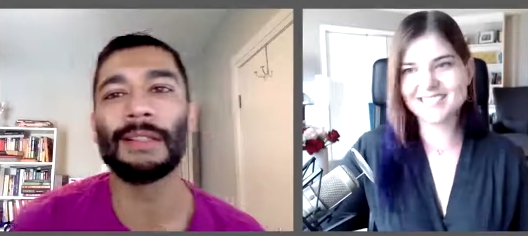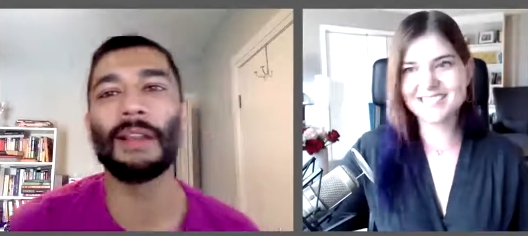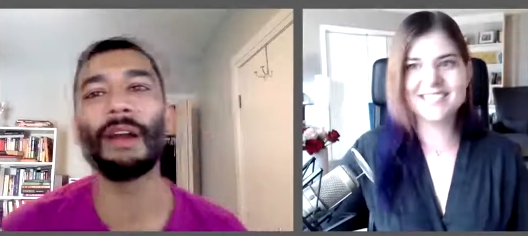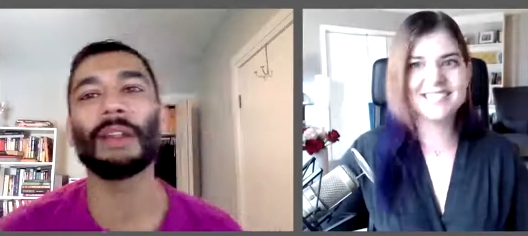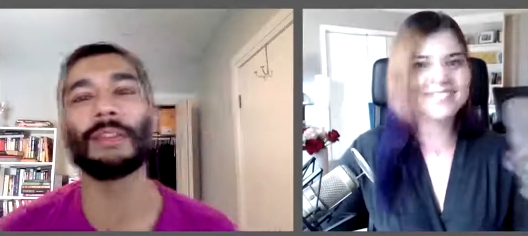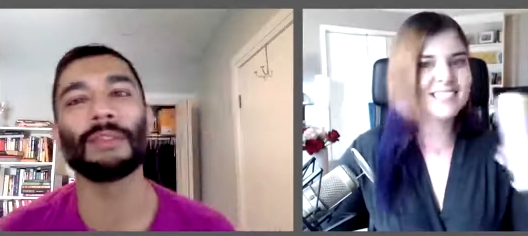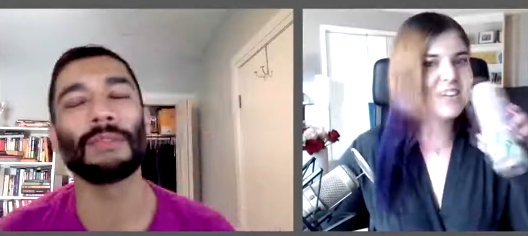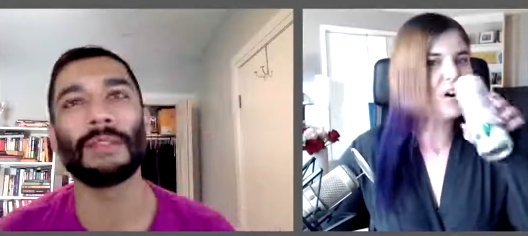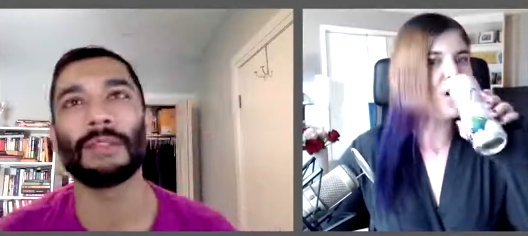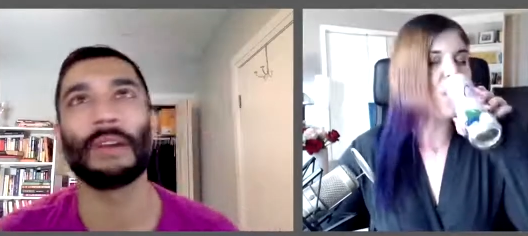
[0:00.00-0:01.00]
Speaker 1: The honest
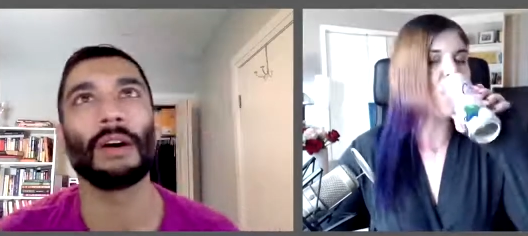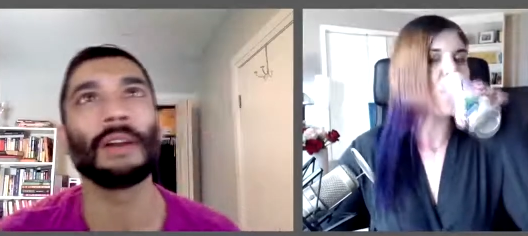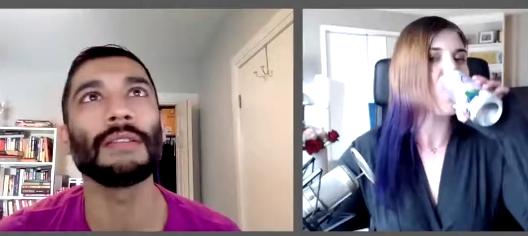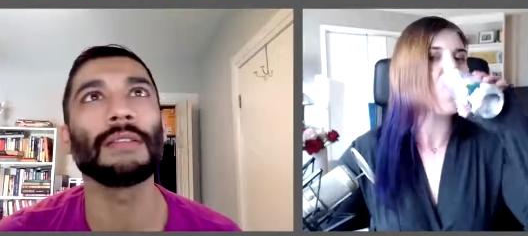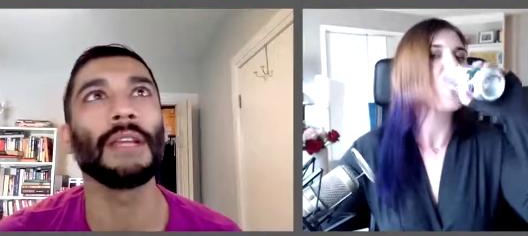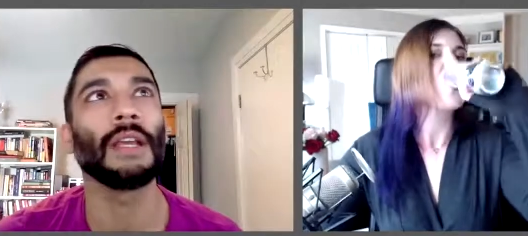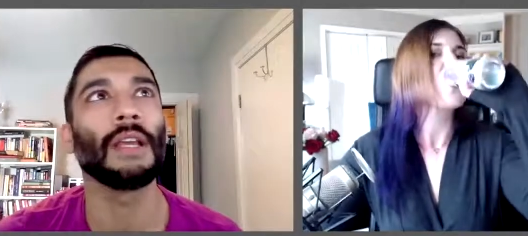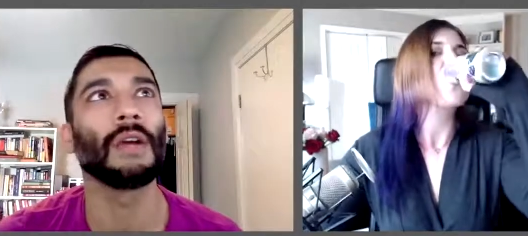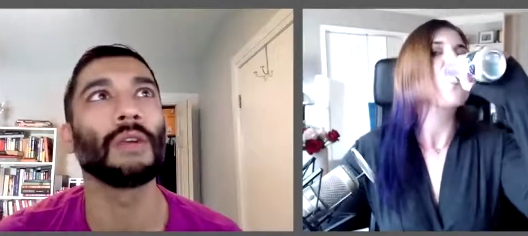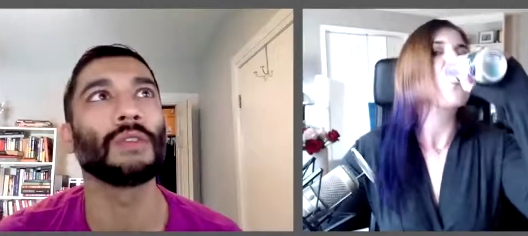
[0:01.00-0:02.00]
truth is, honestly,
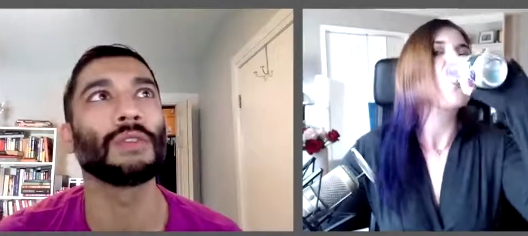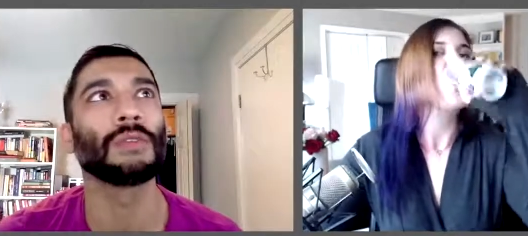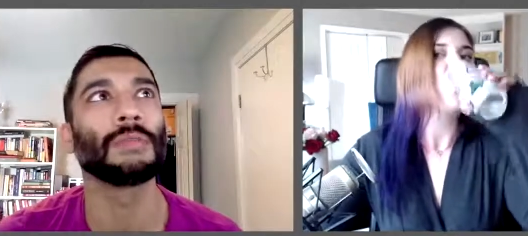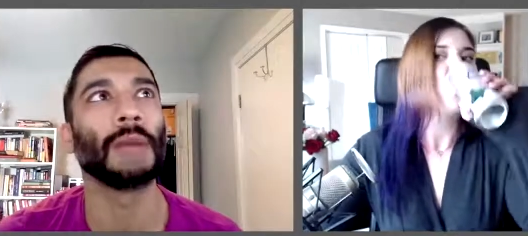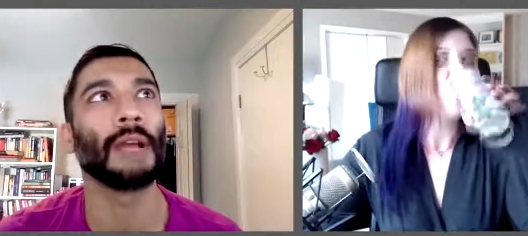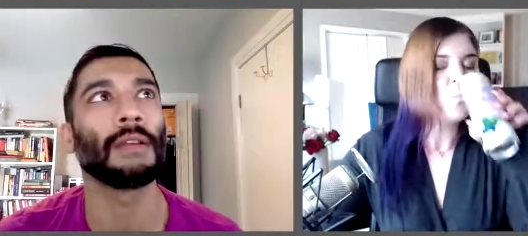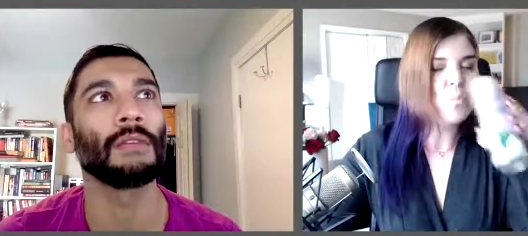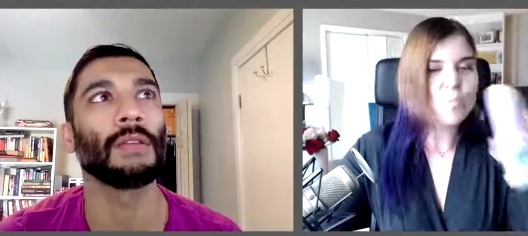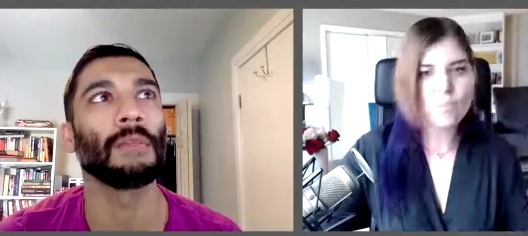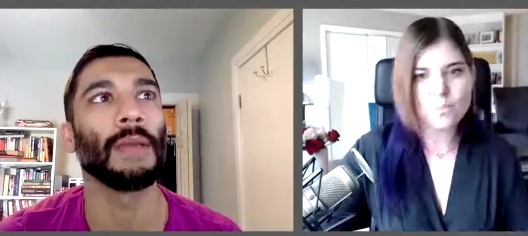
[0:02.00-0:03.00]
it goes back
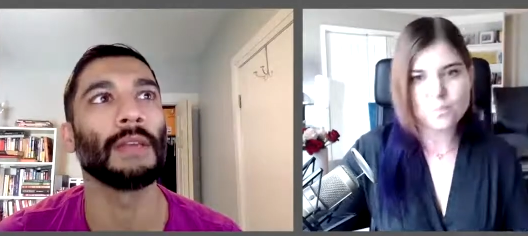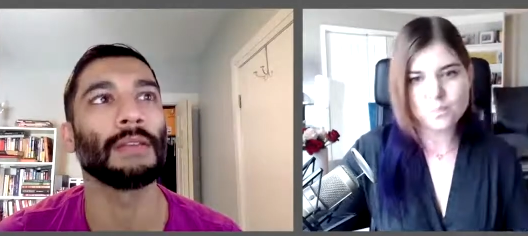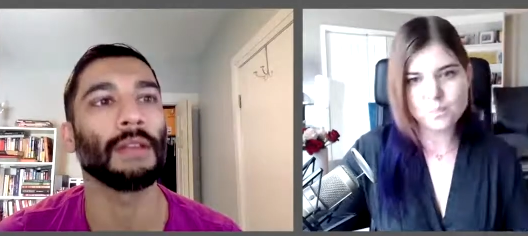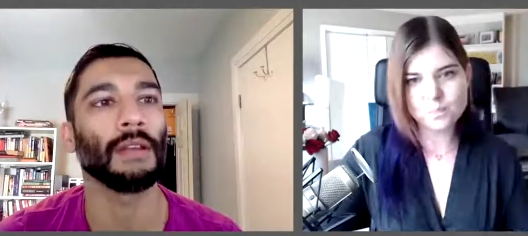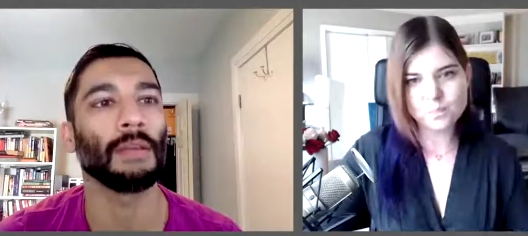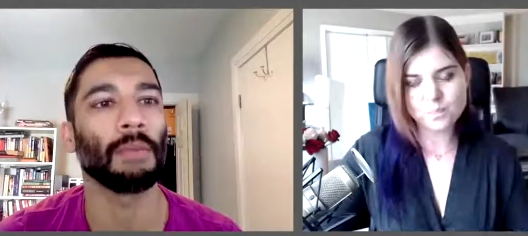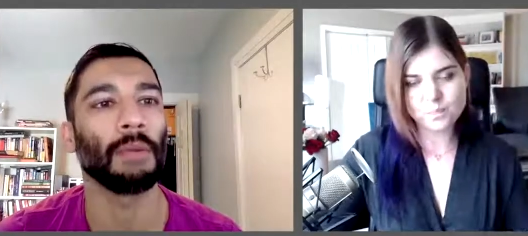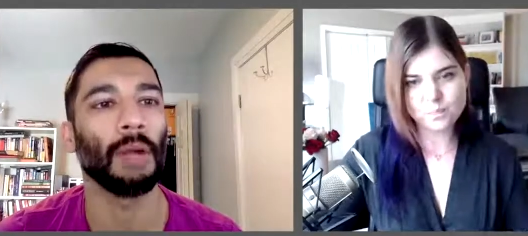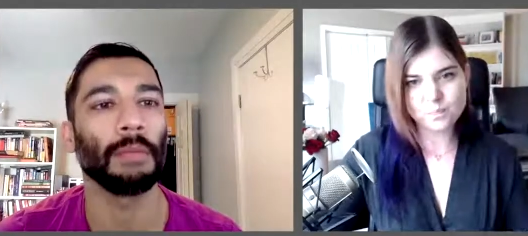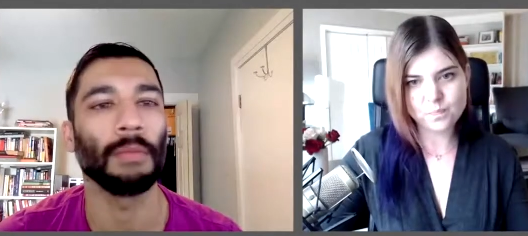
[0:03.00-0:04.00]
to the basic
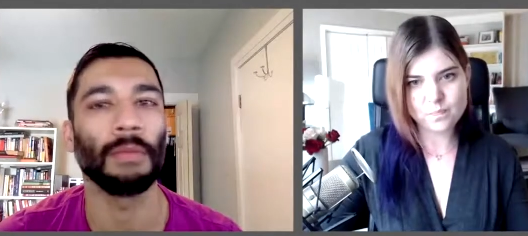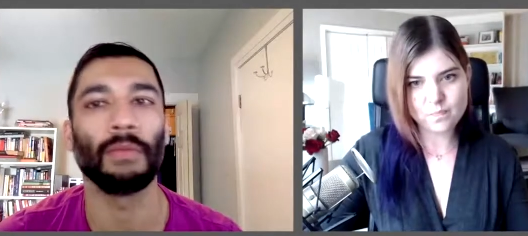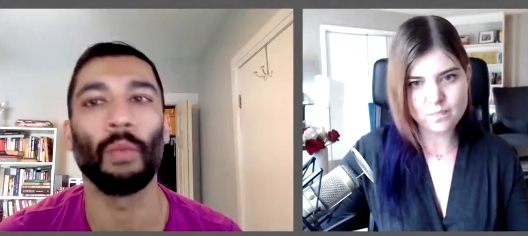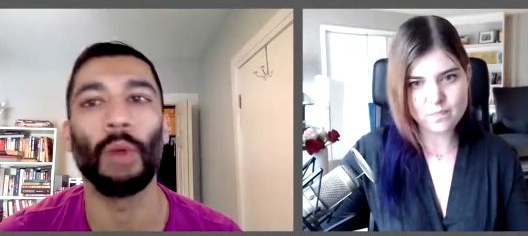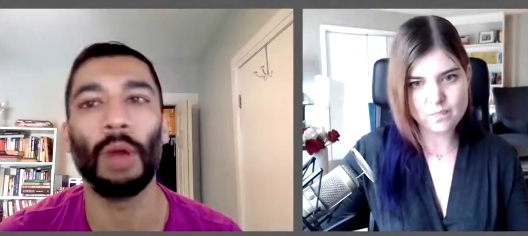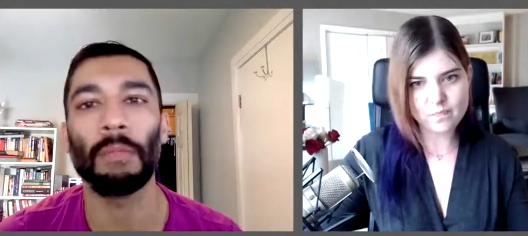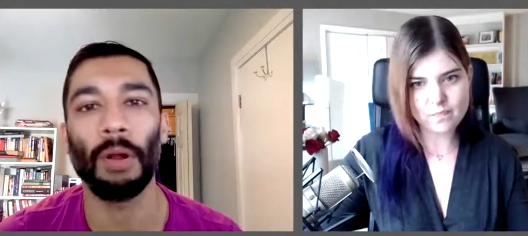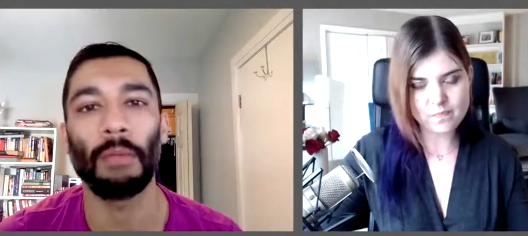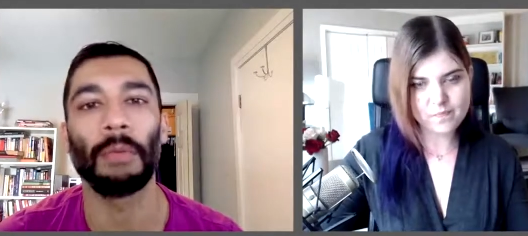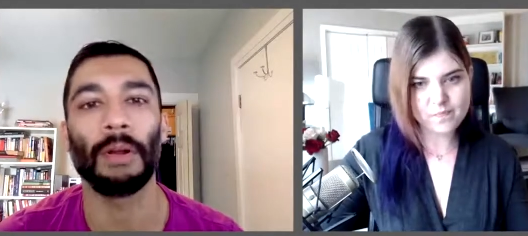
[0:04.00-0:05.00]
problem of what
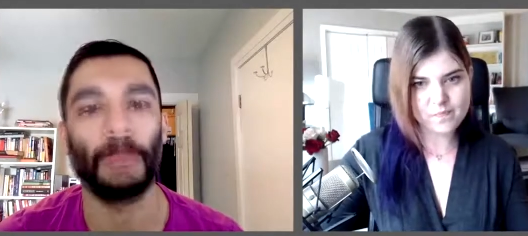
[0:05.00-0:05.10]
problem are